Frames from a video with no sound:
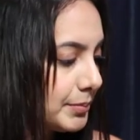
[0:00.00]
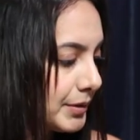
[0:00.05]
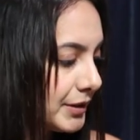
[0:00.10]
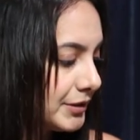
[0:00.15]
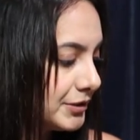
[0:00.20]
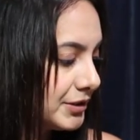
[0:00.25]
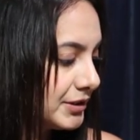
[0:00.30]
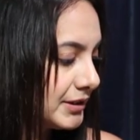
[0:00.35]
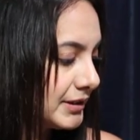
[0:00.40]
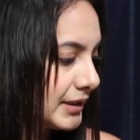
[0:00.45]

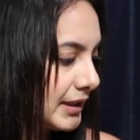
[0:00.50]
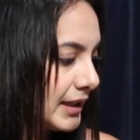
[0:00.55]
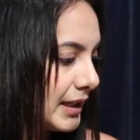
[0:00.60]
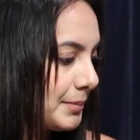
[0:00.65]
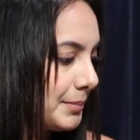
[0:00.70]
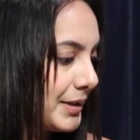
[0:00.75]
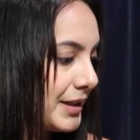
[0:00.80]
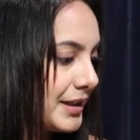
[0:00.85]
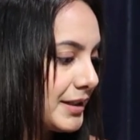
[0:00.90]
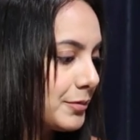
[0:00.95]
purchase that I
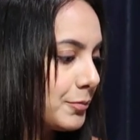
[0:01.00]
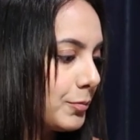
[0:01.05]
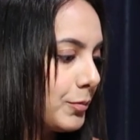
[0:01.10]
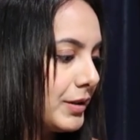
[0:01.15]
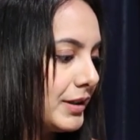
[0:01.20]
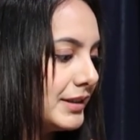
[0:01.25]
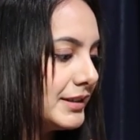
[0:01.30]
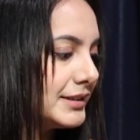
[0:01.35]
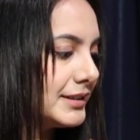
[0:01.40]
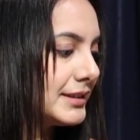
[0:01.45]
made
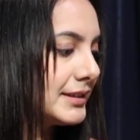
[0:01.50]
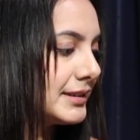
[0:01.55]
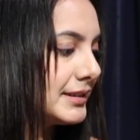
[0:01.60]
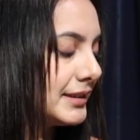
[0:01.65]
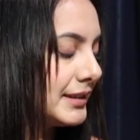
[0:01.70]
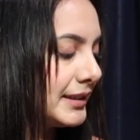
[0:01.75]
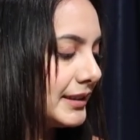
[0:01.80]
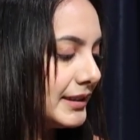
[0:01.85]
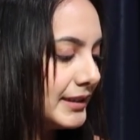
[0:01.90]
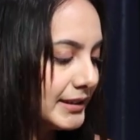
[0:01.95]
was
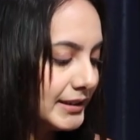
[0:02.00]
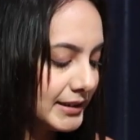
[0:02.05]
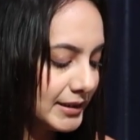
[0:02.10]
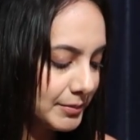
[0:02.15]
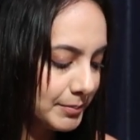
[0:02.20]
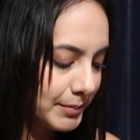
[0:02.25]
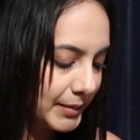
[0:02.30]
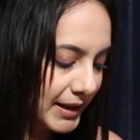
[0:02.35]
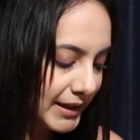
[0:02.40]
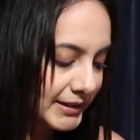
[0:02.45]
the
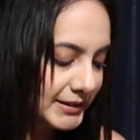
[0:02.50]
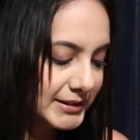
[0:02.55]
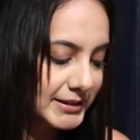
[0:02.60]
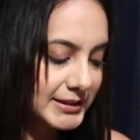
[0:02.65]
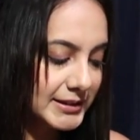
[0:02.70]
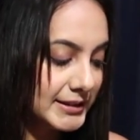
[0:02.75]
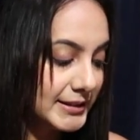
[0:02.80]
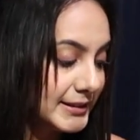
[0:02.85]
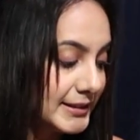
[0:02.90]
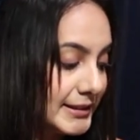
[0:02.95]
men's
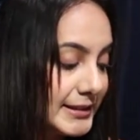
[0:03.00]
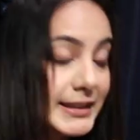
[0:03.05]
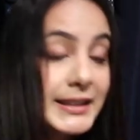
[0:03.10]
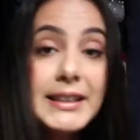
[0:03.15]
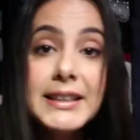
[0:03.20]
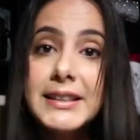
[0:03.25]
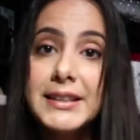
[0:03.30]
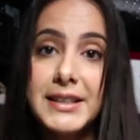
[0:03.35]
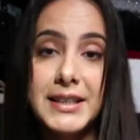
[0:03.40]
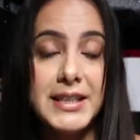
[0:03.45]

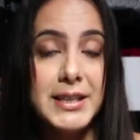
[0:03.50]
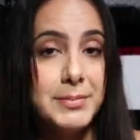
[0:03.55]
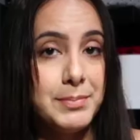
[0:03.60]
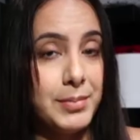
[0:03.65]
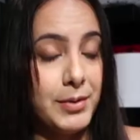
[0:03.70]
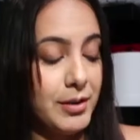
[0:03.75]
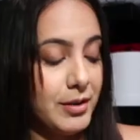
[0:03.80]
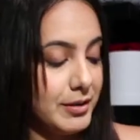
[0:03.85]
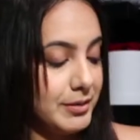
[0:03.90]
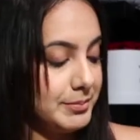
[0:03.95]
city
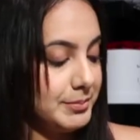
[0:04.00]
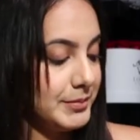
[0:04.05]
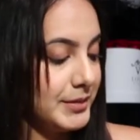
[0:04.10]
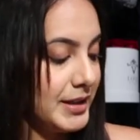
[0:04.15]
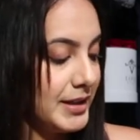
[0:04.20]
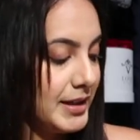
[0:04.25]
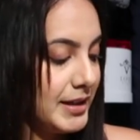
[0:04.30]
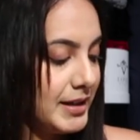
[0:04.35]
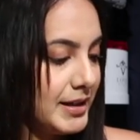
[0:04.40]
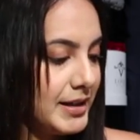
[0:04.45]
Keepall.
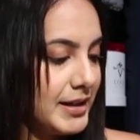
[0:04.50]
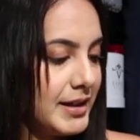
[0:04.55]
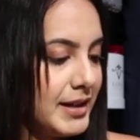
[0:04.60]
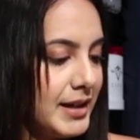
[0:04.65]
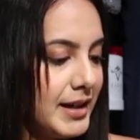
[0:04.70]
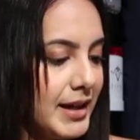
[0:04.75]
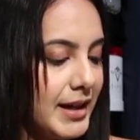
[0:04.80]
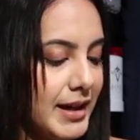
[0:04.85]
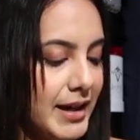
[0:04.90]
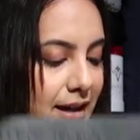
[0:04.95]

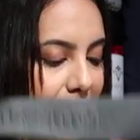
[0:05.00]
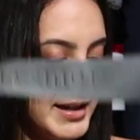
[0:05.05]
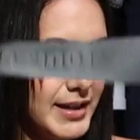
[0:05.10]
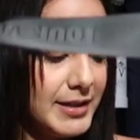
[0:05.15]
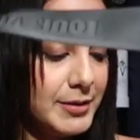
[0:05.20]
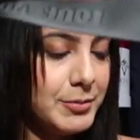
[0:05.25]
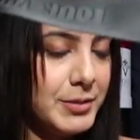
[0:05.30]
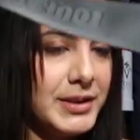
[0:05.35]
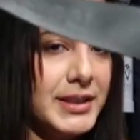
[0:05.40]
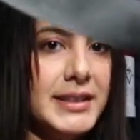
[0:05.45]

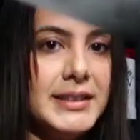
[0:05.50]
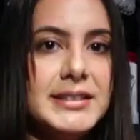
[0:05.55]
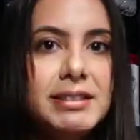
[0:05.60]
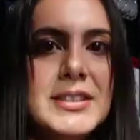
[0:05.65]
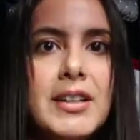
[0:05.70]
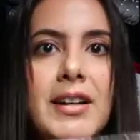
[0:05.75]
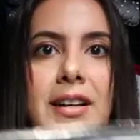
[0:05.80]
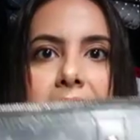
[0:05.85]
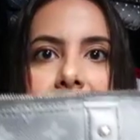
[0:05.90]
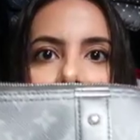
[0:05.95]
And when I
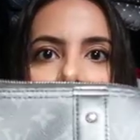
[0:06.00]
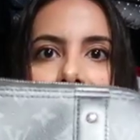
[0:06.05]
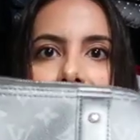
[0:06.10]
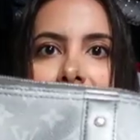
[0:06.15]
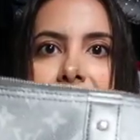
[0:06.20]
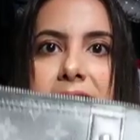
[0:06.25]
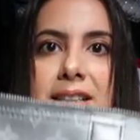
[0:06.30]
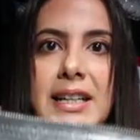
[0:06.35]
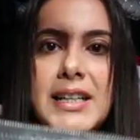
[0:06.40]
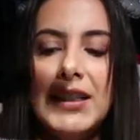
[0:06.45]
saw it, I
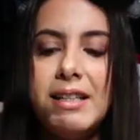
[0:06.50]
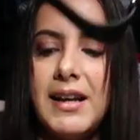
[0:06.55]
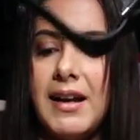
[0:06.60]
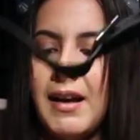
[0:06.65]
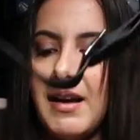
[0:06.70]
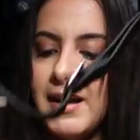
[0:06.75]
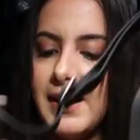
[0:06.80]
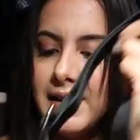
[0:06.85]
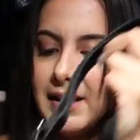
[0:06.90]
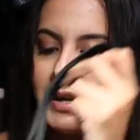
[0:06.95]
just said,
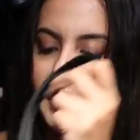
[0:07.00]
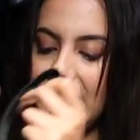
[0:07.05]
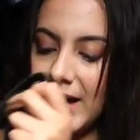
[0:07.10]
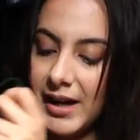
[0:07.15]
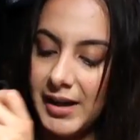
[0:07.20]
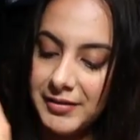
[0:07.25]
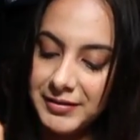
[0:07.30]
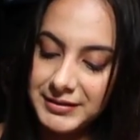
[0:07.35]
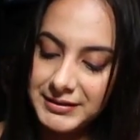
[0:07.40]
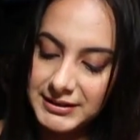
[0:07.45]
I
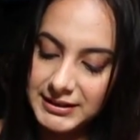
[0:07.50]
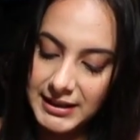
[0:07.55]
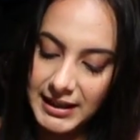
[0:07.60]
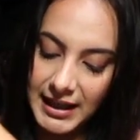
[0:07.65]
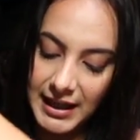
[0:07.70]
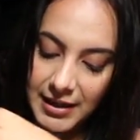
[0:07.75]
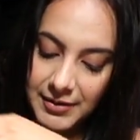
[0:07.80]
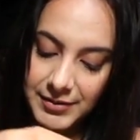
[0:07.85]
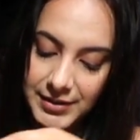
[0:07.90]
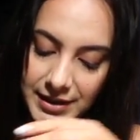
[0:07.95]
have to
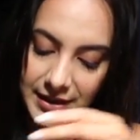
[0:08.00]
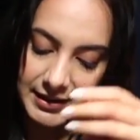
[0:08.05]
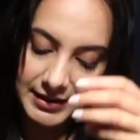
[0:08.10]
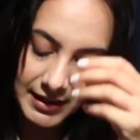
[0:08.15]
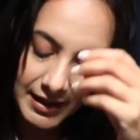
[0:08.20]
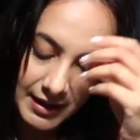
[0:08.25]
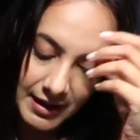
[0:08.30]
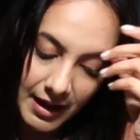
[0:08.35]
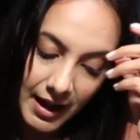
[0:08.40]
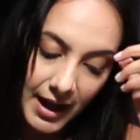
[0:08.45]
have it.
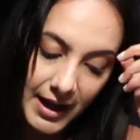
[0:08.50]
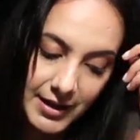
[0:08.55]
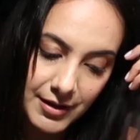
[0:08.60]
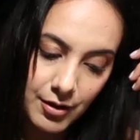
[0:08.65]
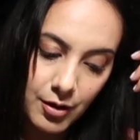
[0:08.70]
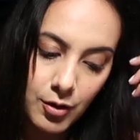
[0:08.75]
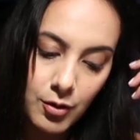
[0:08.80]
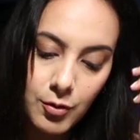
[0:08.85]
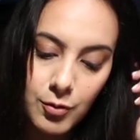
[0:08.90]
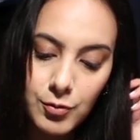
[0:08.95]
I
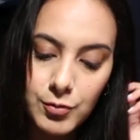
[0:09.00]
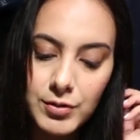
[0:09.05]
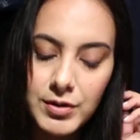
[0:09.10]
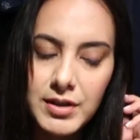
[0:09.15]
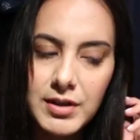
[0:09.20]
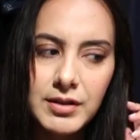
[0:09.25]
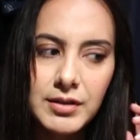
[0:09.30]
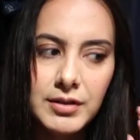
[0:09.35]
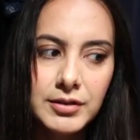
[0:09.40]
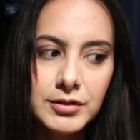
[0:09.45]

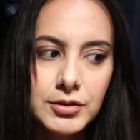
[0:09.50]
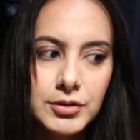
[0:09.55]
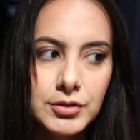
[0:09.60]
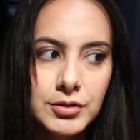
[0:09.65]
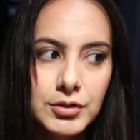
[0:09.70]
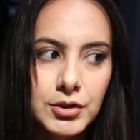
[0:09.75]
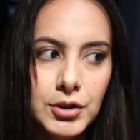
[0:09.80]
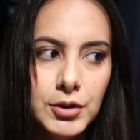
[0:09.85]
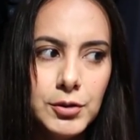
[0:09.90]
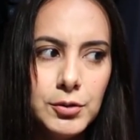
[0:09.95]
own
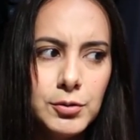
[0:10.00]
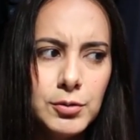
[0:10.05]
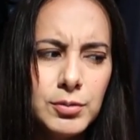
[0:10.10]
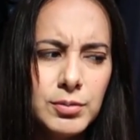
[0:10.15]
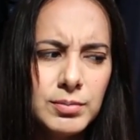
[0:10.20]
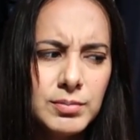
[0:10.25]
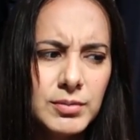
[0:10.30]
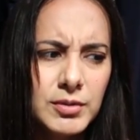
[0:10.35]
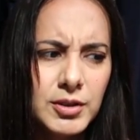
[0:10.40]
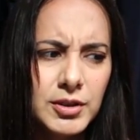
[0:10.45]
2
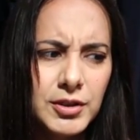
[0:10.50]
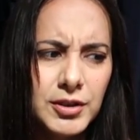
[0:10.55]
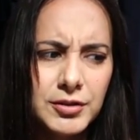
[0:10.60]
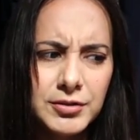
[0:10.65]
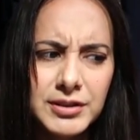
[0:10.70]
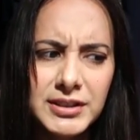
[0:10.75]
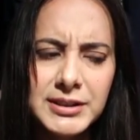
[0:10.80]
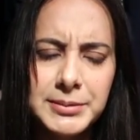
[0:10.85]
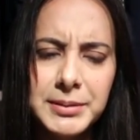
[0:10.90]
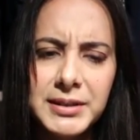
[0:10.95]
or
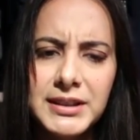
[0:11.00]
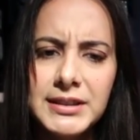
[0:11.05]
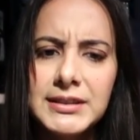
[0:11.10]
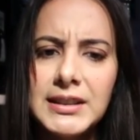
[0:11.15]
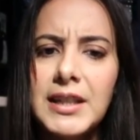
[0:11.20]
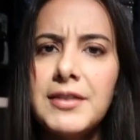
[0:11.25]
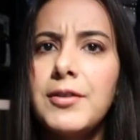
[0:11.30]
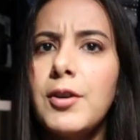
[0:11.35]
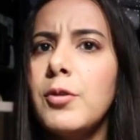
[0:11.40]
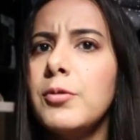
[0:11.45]
3 Speedies.
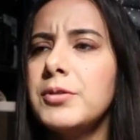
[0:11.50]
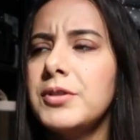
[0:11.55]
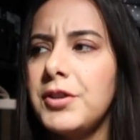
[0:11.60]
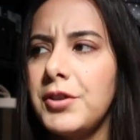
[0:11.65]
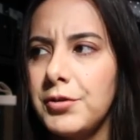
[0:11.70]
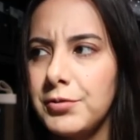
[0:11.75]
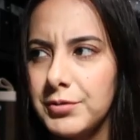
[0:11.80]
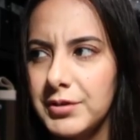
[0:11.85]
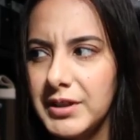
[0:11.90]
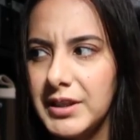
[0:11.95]
I've owned
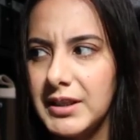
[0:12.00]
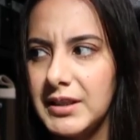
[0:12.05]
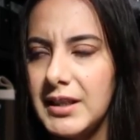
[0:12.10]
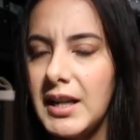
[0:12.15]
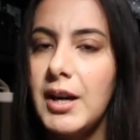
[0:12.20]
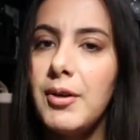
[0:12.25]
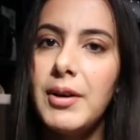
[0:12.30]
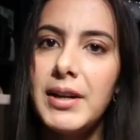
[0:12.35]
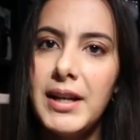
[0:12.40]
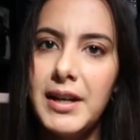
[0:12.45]
3.
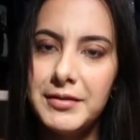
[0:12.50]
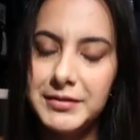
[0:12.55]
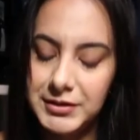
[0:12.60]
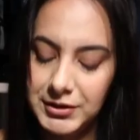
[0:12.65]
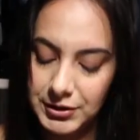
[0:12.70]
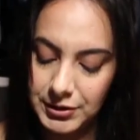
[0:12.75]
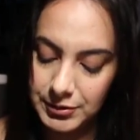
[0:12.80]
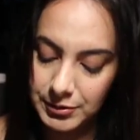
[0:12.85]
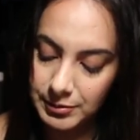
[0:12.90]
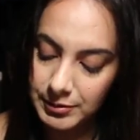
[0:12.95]
Now I have
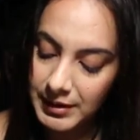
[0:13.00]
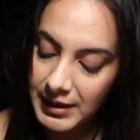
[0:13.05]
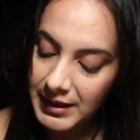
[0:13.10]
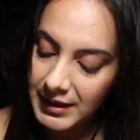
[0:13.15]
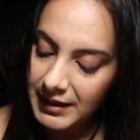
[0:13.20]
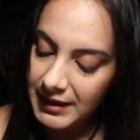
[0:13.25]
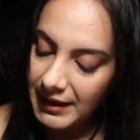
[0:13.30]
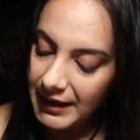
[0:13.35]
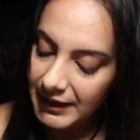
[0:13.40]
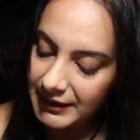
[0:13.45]
2.
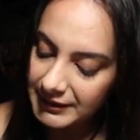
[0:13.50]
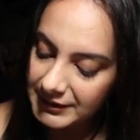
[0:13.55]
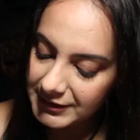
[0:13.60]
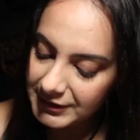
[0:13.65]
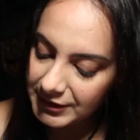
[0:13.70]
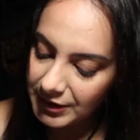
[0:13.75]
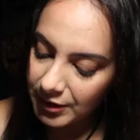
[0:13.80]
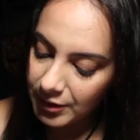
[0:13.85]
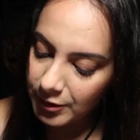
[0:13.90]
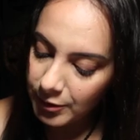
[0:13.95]
And
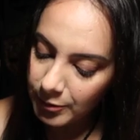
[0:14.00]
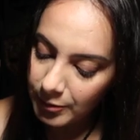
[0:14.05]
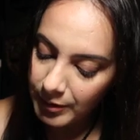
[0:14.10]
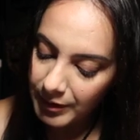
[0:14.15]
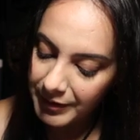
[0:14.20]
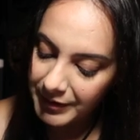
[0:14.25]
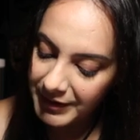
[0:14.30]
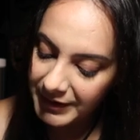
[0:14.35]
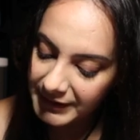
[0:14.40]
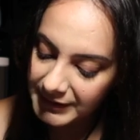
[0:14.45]
so
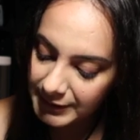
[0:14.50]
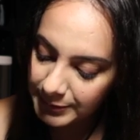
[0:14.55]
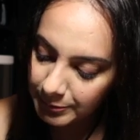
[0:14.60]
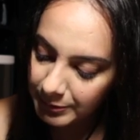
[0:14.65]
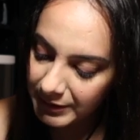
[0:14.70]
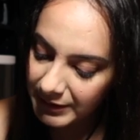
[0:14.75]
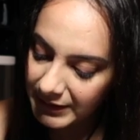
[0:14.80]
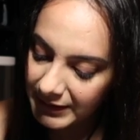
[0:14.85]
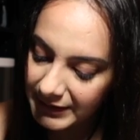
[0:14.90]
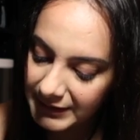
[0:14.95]
this
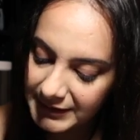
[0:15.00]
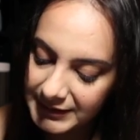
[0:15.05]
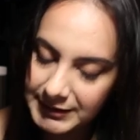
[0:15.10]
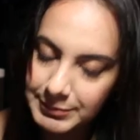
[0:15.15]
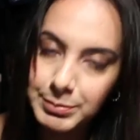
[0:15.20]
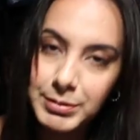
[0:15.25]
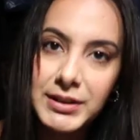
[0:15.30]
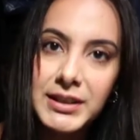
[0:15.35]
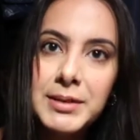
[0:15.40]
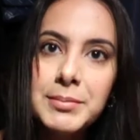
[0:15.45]
one, it's
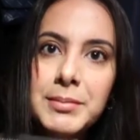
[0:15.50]
pretty